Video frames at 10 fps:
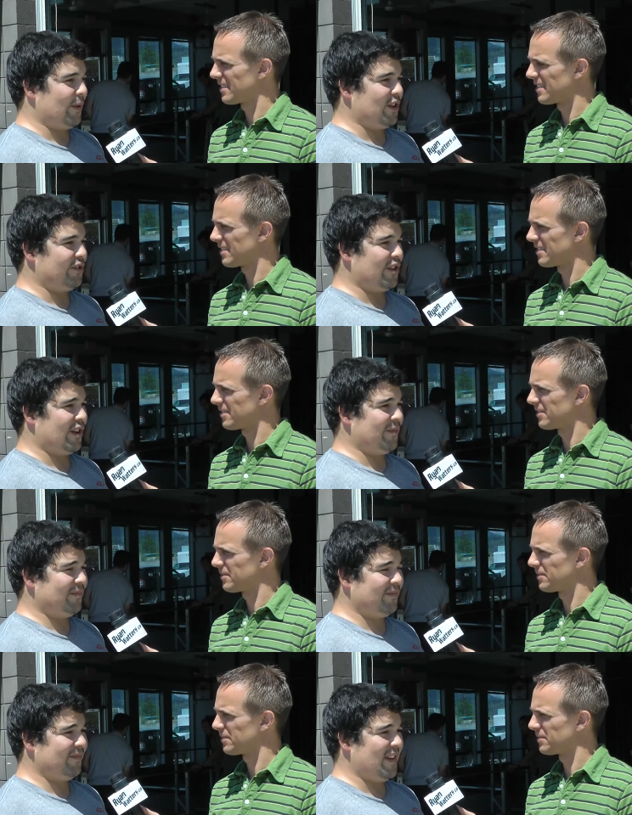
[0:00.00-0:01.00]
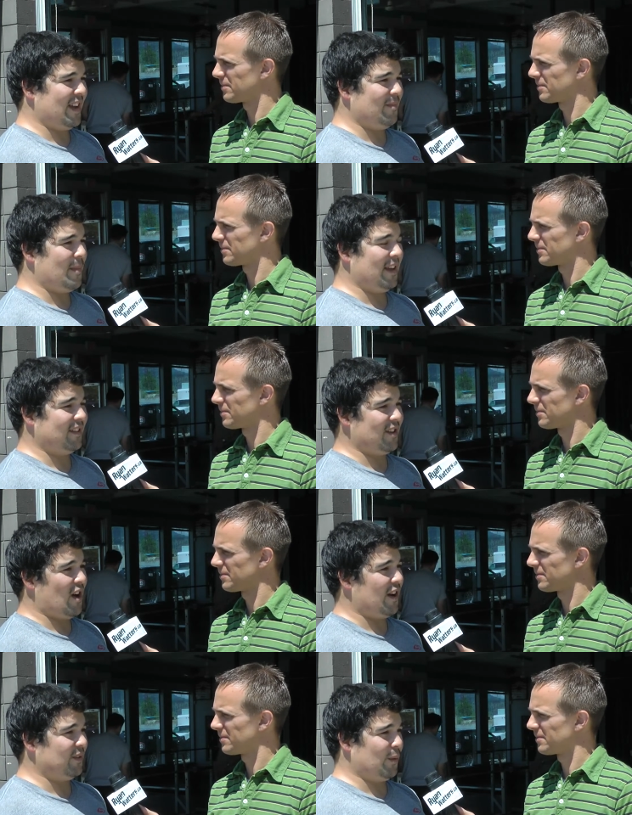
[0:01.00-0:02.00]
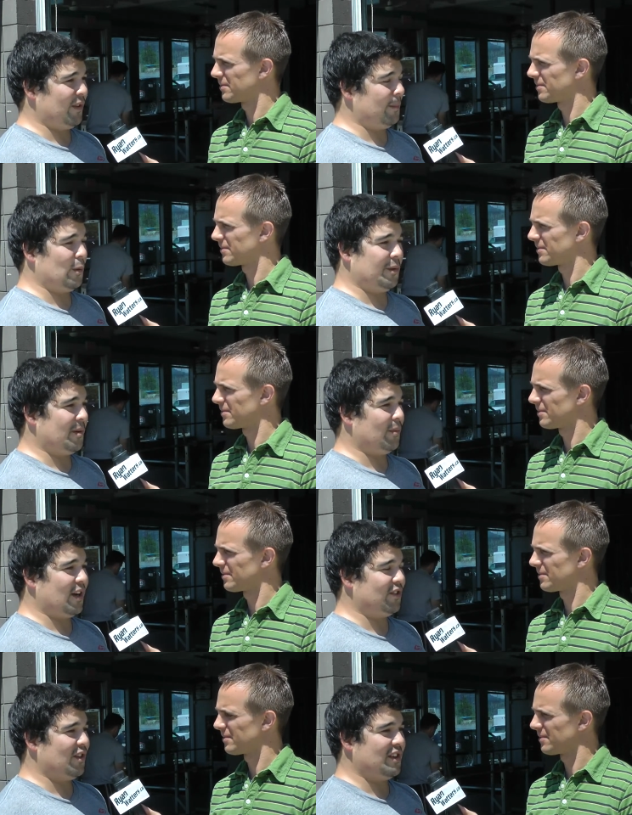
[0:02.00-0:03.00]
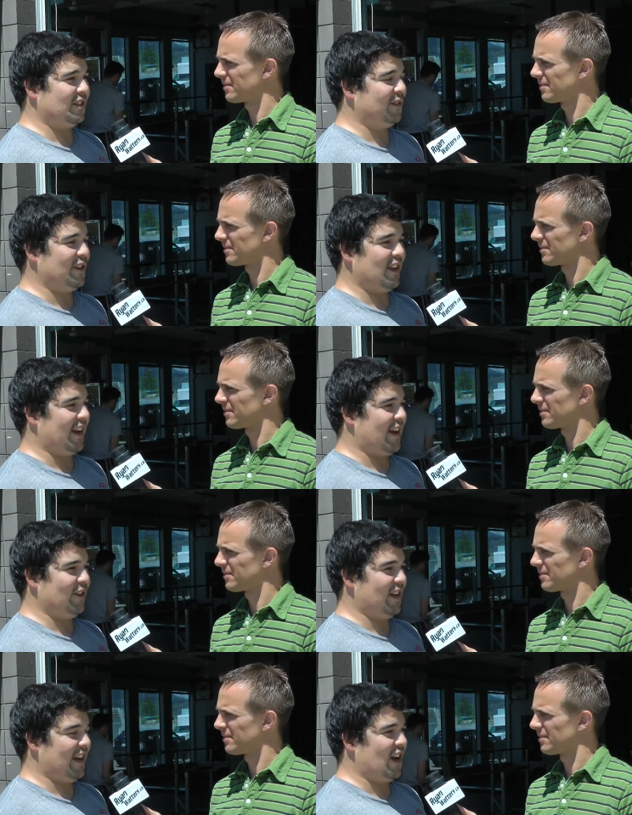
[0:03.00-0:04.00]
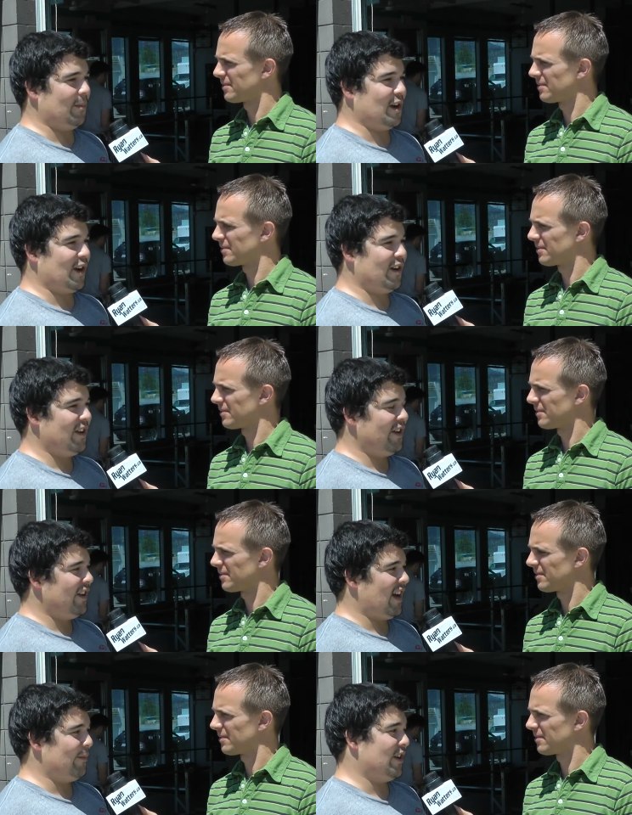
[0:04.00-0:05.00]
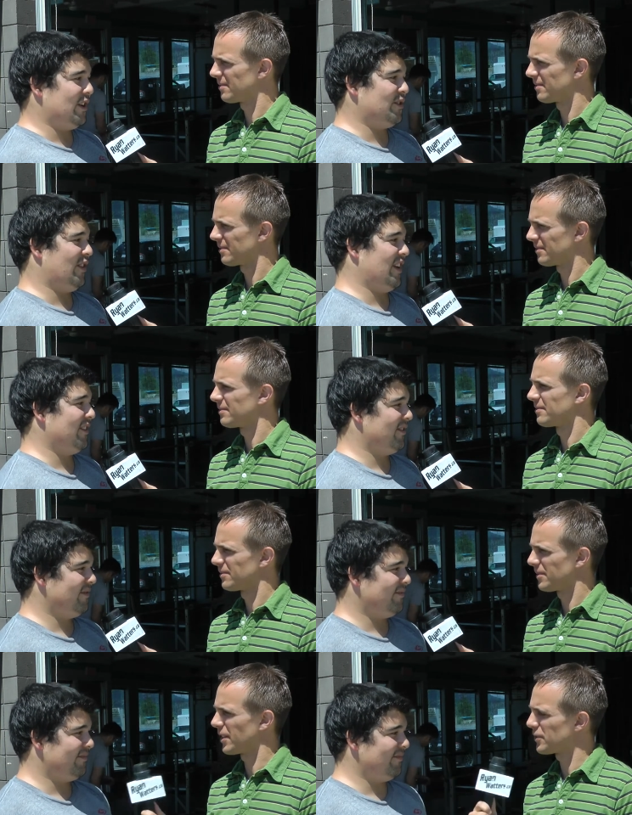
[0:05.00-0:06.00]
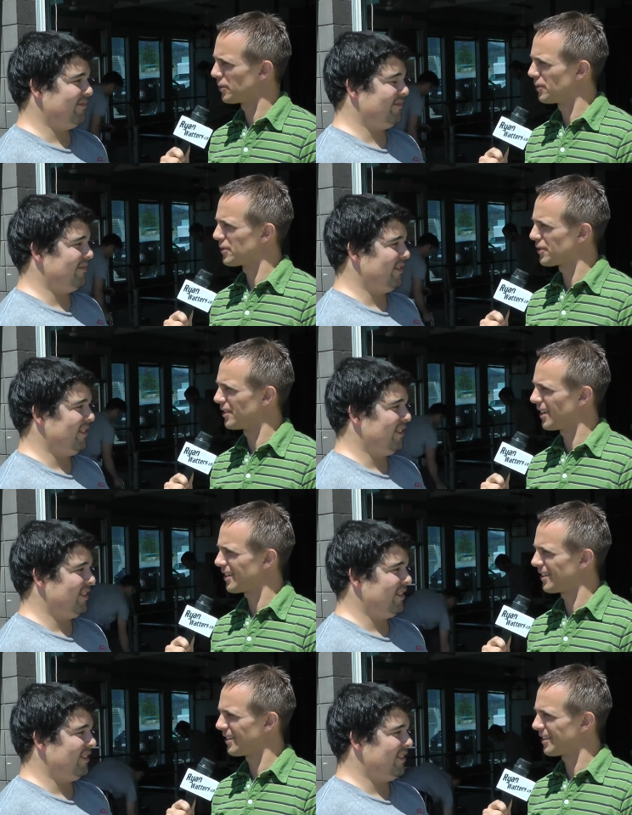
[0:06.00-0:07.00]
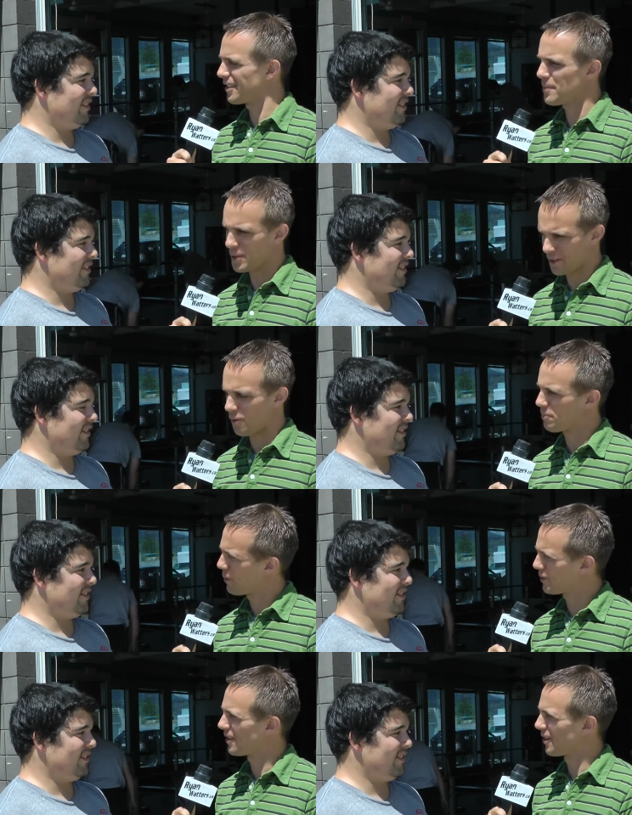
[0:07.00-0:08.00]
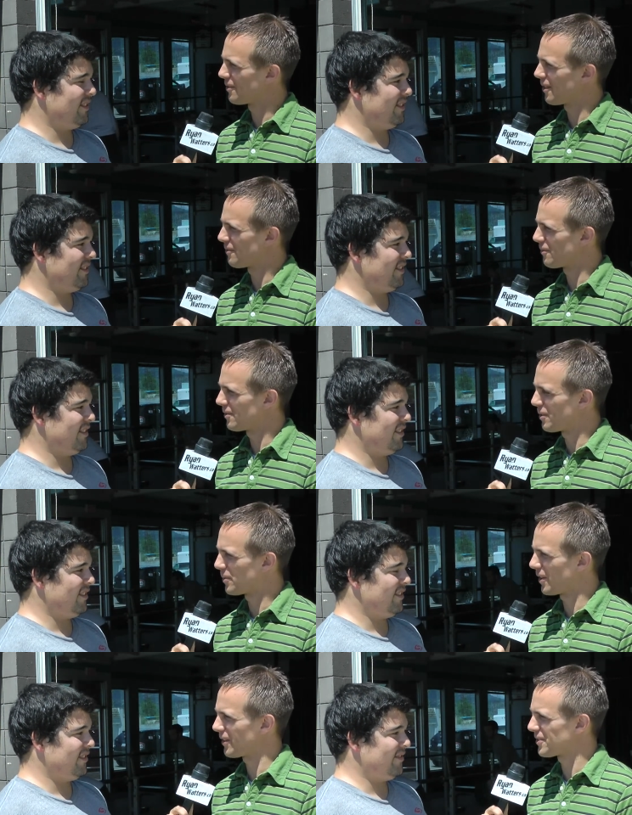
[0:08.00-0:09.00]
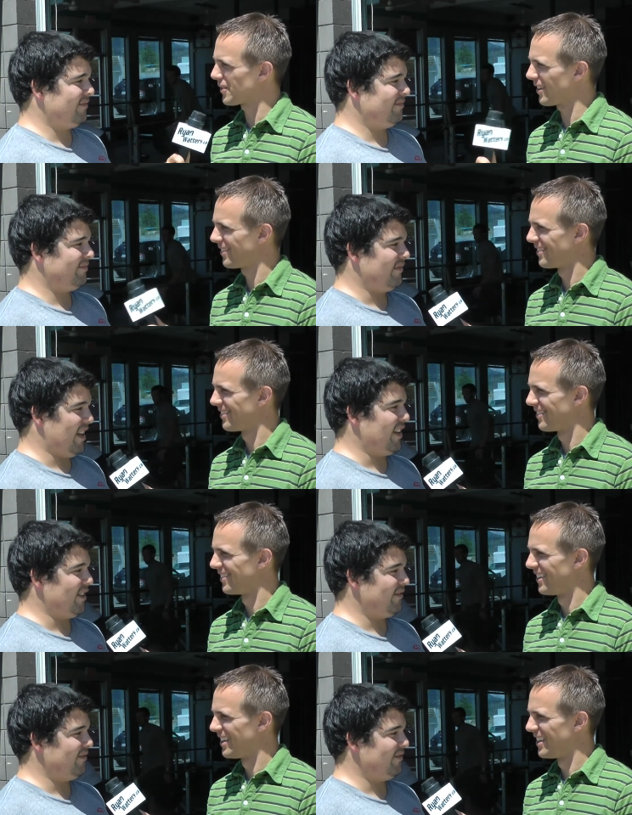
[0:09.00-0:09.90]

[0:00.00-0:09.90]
Speaker 1: pressure, it makes it not as worth it. But with the pressure, I just feel like every day I come here, I'm ready to train.
Speaker 2: Thanks for doing this. Good luck. Uh, keep us posted on, on your progress, okay? Thank you.